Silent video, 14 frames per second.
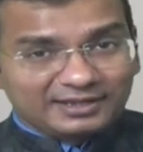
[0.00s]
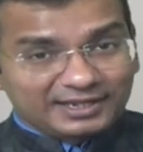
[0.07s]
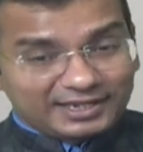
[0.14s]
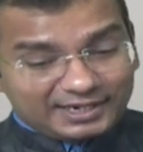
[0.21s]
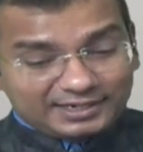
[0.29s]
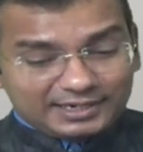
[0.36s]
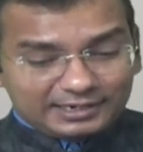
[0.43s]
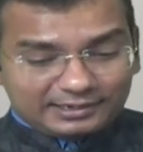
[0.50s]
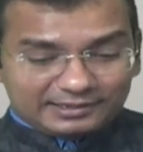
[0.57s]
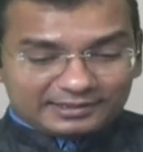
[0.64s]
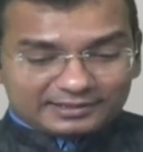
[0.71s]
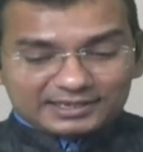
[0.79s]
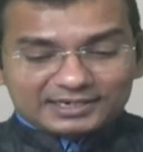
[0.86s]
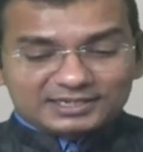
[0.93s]
Indeed,
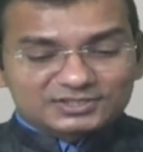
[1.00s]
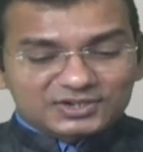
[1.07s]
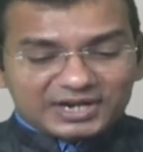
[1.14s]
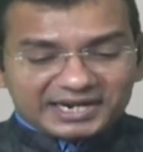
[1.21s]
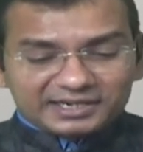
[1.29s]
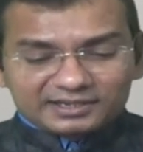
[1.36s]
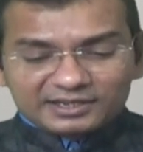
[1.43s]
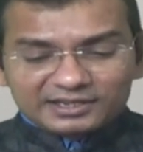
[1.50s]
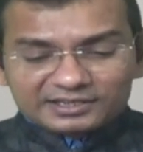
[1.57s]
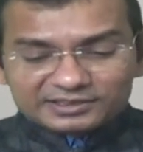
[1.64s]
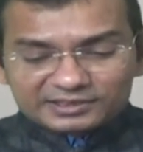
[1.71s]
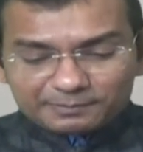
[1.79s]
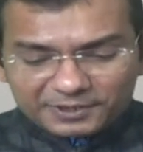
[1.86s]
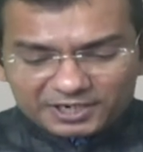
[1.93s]
that is right.
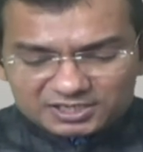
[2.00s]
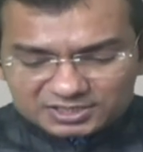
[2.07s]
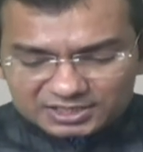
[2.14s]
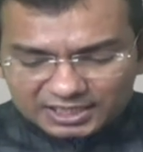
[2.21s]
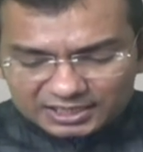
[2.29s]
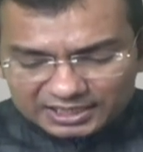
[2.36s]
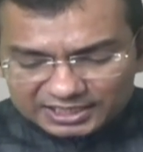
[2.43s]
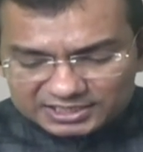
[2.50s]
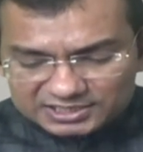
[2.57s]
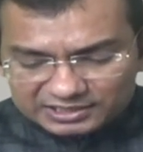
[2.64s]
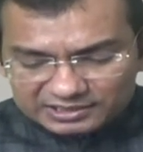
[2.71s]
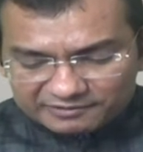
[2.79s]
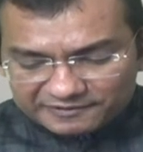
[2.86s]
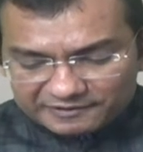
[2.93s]
The person is
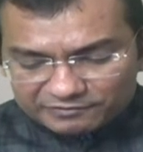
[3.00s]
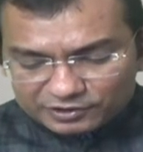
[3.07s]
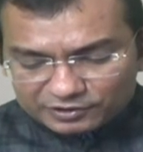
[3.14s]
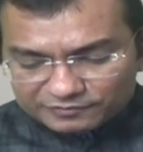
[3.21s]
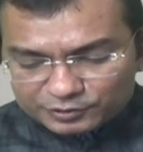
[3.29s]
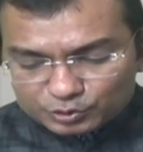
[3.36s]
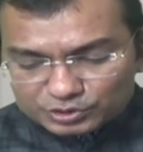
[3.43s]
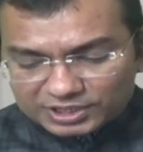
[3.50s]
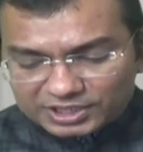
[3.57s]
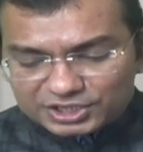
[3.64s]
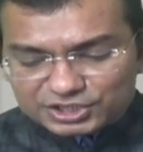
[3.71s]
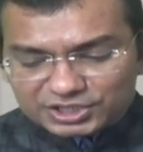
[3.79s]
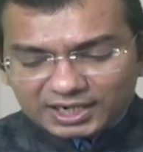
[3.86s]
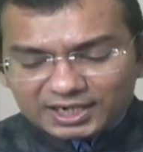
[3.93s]
in the favor of
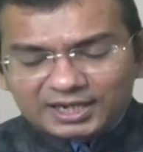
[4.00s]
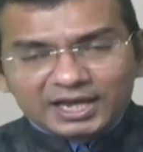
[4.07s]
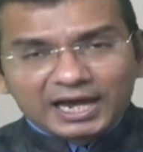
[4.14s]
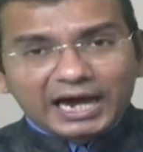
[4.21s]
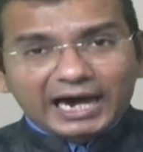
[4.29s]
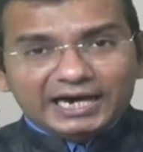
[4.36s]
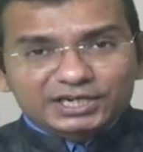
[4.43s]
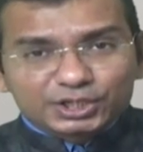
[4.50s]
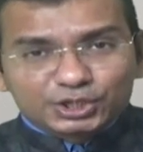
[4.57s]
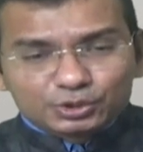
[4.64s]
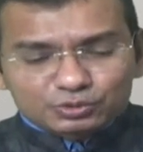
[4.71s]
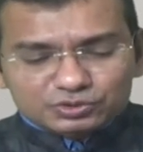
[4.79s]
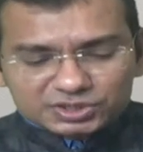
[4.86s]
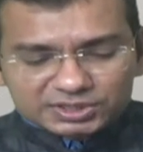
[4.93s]
euthanasia,
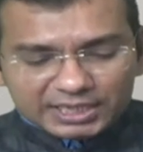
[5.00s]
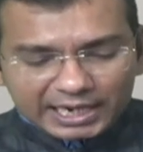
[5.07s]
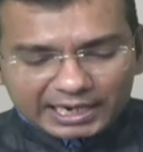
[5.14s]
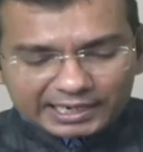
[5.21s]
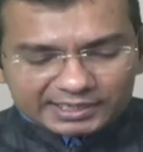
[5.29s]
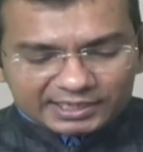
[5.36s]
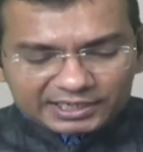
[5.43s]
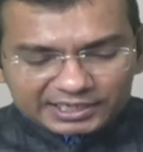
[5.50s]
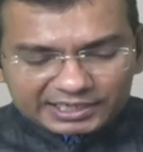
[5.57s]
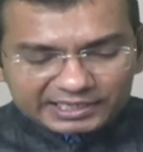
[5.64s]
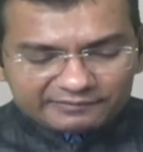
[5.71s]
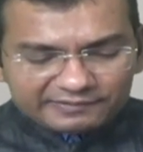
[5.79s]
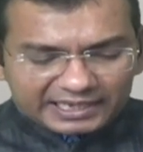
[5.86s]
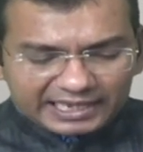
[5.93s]
argues that
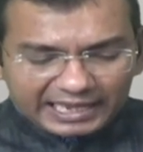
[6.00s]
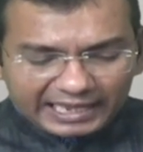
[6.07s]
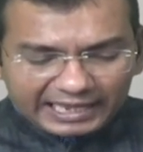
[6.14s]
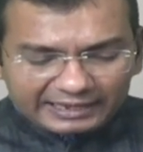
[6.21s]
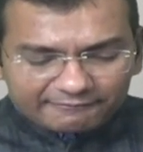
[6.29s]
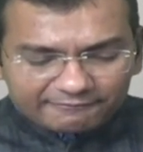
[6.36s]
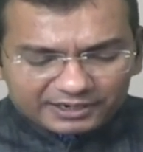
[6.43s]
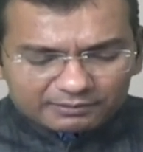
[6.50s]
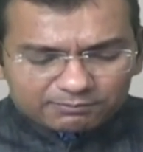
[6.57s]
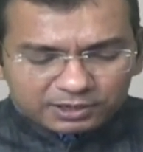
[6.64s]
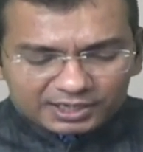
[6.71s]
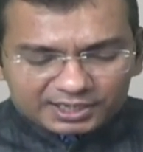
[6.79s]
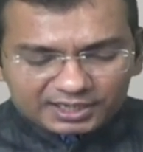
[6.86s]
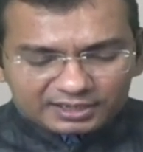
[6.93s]
giving
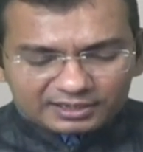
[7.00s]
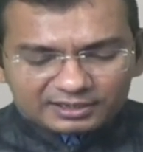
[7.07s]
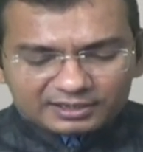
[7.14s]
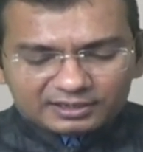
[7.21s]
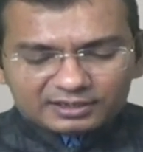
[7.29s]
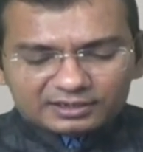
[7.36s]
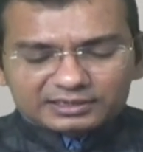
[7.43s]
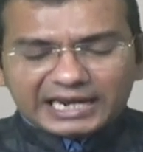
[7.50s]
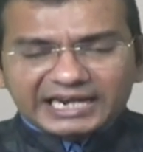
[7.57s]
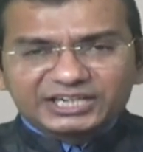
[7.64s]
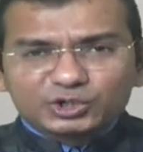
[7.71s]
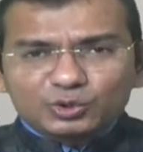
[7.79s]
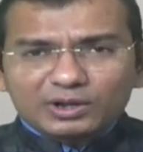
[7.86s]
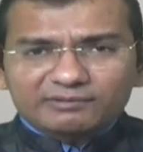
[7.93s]
everybody
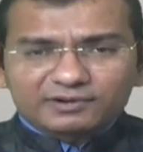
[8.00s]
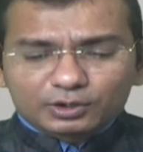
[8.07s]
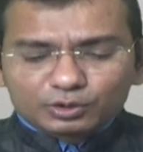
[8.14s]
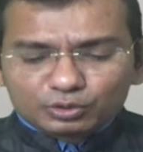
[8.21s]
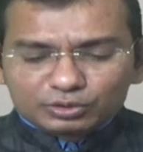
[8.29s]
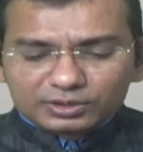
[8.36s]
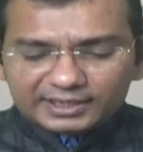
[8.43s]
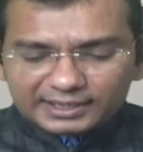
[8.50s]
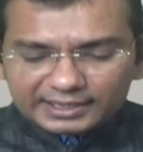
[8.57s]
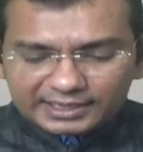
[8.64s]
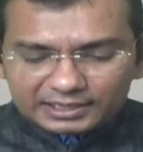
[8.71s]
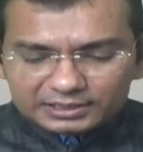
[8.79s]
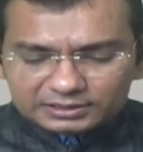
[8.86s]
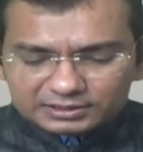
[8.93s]
right to have a good
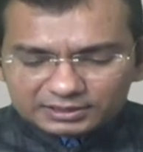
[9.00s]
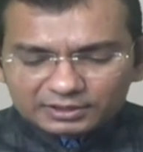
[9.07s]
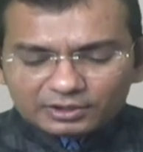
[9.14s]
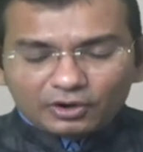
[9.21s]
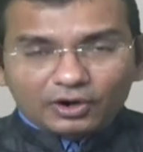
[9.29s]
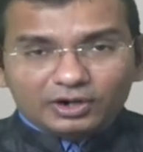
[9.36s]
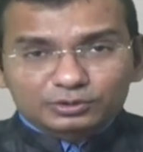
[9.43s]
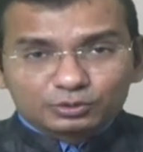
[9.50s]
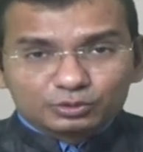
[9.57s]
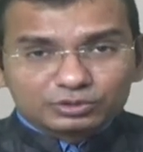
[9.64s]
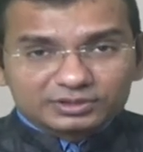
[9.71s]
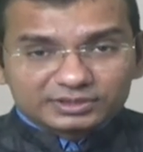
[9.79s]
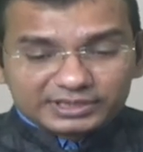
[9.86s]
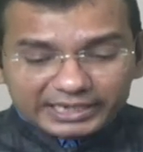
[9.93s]
health or
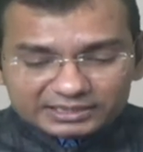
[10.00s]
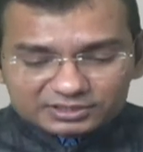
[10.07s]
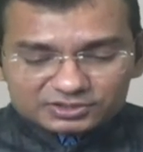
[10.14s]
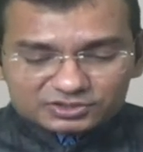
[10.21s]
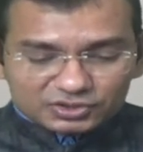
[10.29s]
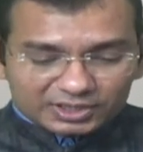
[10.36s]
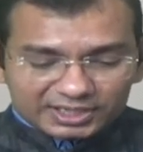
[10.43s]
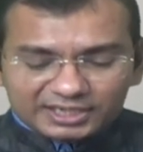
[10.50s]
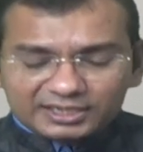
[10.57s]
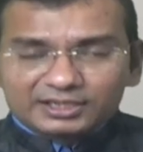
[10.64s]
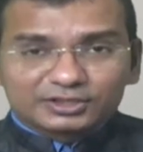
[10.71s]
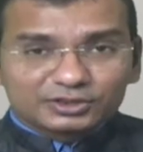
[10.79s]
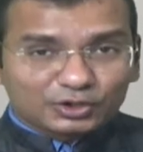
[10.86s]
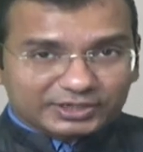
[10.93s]
good death, sorry,
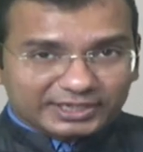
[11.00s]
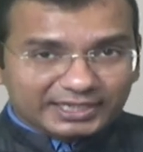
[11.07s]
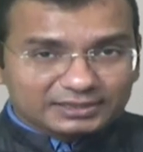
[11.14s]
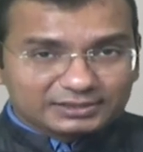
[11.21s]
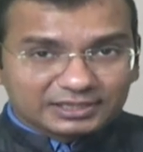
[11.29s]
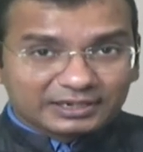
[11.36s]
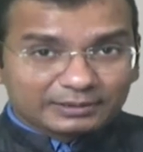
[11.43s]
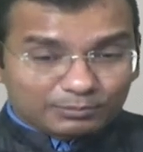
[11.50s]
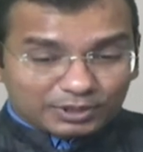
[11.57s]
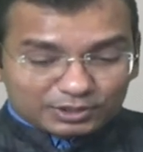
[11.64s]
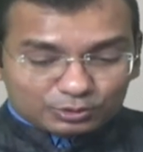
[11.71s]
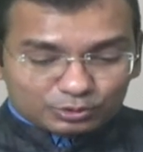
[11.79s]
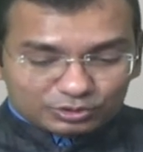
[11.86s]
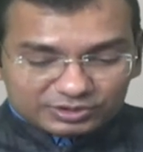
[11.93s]
not health,
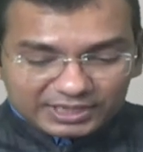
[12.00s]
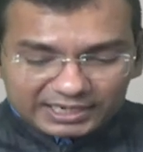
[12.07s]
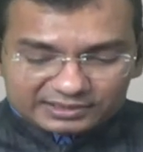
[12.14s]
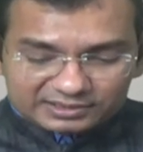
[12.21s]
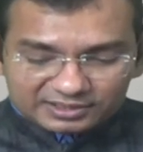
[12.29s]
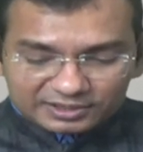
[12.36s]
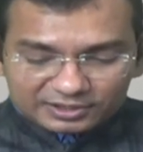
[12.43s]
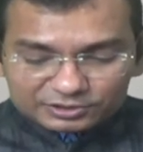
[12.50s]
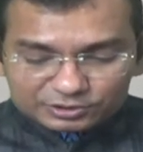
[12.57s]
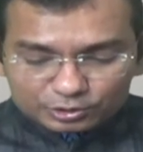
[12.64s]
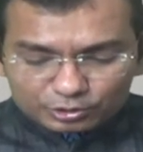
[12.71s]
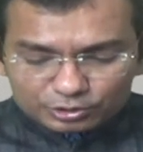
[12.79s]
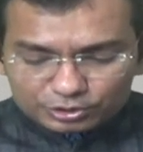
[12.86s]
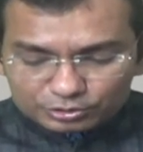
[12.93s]
but good death
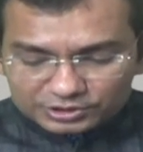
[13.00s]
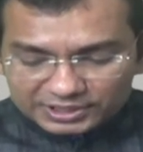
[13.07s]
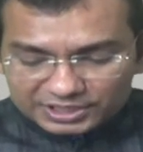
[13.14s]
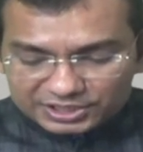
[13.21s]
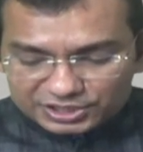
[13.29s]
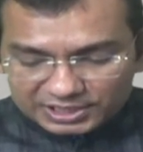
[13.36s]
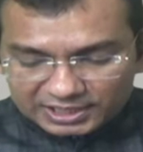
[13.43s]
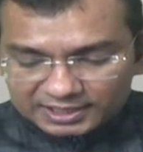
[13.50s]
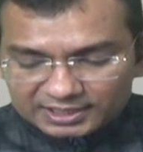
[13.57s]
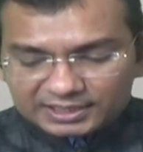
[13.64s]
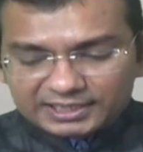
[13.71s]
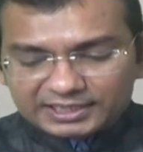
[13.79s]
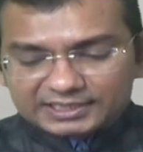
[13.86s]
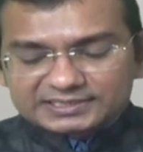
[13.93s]
through euthanasia
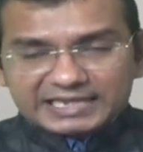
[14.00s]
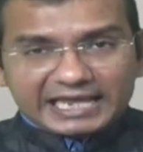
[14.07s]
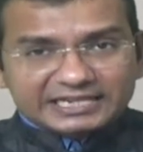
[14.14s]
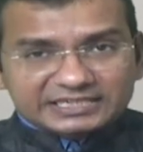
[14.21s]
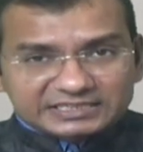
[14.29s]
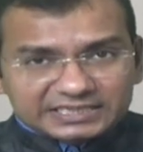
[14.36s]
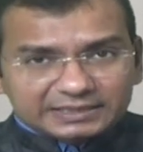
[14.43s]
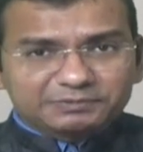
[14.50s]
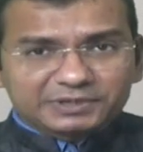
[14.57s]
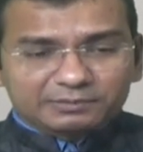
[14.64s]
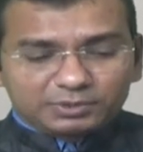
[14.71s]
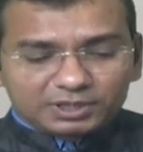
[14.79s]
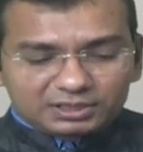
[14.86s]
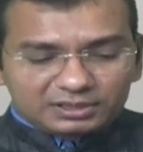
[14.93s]
is
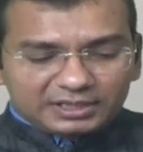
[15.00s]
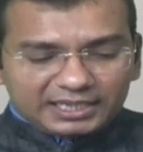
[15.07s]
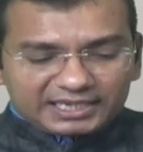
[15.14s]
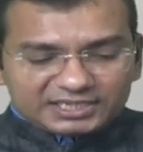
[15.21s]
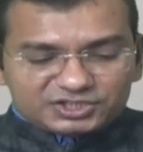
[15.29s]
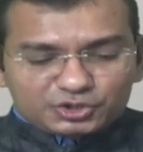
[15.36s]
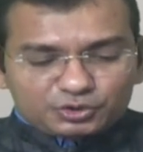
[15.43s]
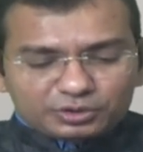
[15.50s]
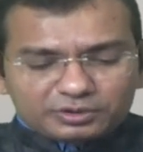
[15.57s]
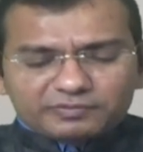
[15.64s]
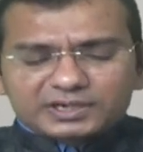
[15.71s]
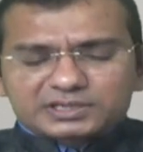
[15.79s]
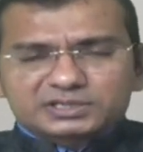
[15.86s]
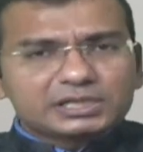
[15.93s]
acceptable as
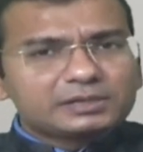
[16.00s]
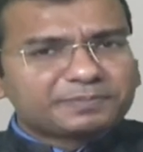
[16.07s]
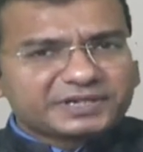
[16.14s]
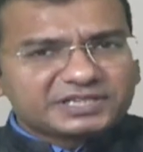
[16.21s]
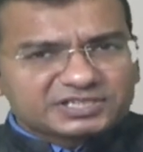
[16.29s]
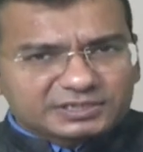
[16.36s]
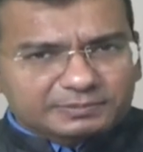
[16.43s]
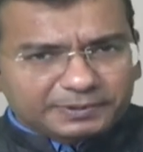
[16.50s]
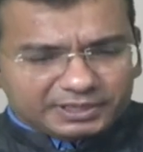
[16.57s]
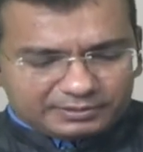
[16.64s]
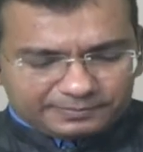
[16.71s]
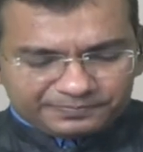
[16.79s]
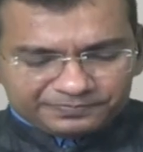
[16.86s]
universal principle.